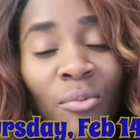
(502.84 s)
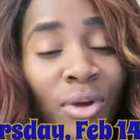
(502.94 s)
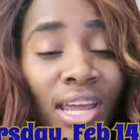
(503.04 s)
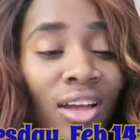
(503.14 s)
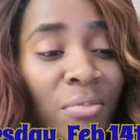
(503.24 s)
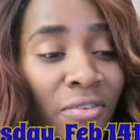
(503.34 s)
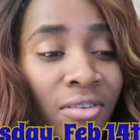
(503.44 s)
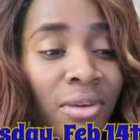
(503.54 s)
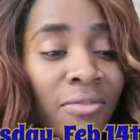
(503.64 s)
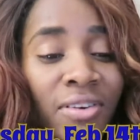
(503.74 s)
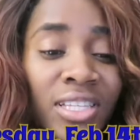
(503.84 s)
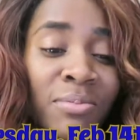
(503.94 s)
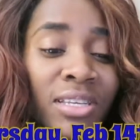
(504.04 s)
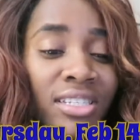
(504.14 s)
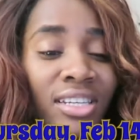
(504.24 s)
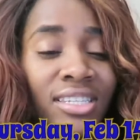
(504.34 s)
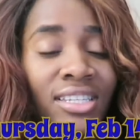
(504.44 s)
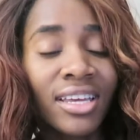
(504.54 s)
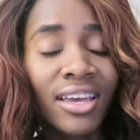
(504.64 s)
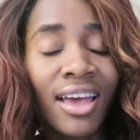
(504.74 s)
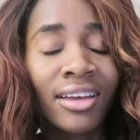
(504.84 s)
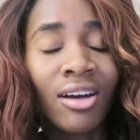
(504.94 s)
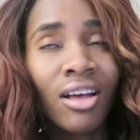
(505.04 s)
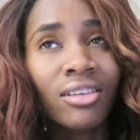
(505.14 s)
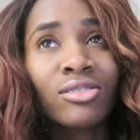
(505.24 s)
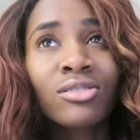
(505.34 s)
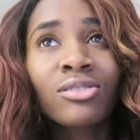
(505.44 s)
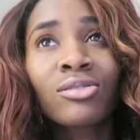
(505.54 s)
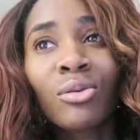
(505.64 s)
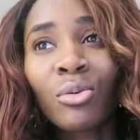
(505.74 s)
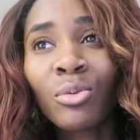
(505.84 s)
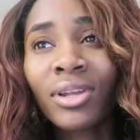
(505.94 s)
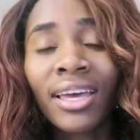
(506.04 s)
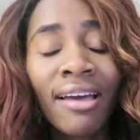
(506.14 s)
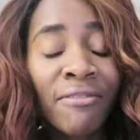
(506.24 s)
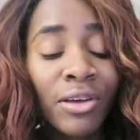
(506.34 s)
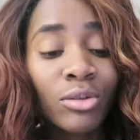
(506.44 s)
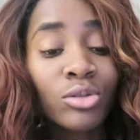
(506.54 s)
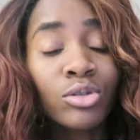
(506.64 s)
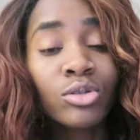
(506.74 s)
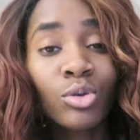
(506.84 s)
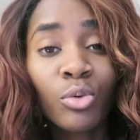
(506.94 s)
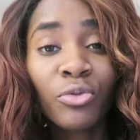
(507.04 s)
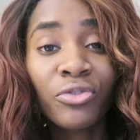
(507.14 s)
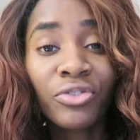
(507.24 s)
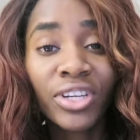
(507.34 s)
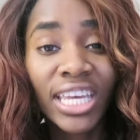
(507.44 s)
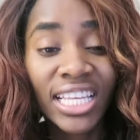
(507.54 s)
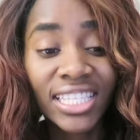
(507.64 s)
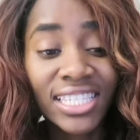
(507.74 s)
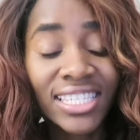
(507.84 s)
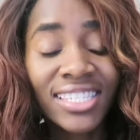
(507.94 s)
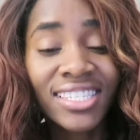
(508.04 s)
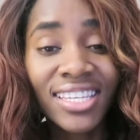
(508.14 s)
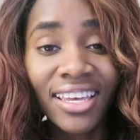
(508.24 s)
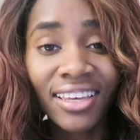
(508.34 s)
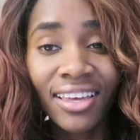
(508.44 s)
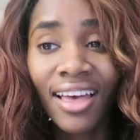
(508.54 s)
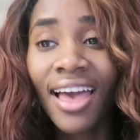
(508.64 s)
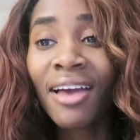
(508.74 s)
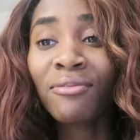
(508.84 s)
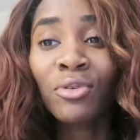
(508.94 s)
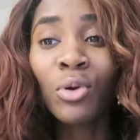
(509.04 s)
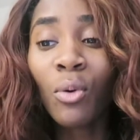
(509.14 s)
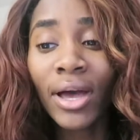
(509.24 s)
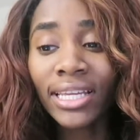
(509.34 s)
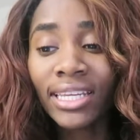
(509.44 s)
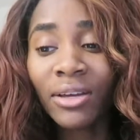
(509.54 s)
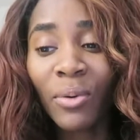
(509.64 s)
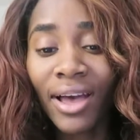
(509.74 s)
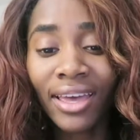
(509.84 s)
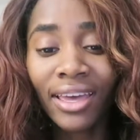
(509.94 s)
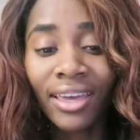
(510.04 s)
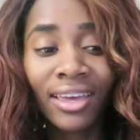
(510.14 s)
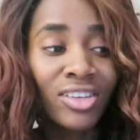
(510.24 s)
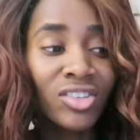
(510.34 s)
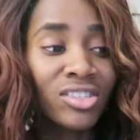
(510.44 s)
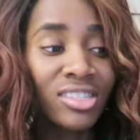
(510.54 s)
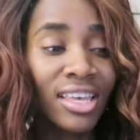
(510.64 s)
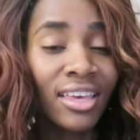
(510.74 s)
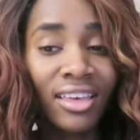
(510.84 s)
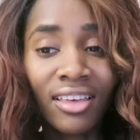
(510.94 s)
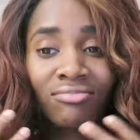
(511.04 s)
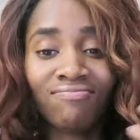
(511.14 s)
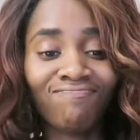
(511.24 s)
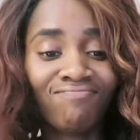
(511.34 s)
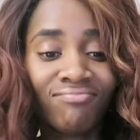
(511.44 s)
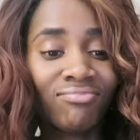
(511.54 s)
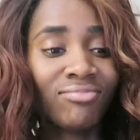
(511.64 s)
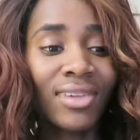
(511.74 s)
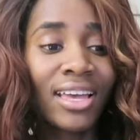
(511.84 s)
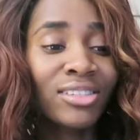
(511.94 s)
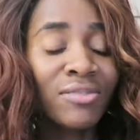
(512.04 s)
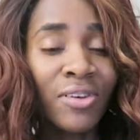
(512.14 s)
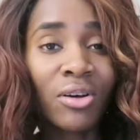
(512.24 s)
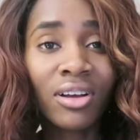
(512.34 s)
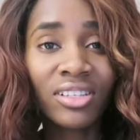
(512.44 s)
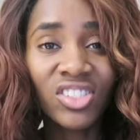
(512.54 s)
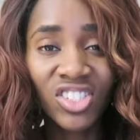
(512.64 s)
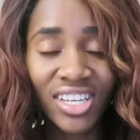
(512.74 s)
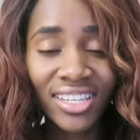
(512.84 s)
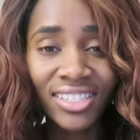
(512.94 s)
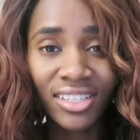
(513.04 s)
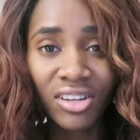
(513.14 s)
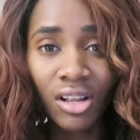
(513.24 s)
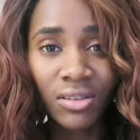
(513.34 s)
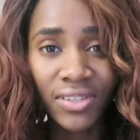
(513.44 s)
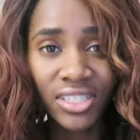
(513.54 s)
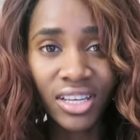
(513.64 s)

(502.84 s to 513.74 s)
When I got back from my friend's place yesterday, I got so, like, I felt so freaking sick. I have no idea why. It just, like, I just felt congested all of a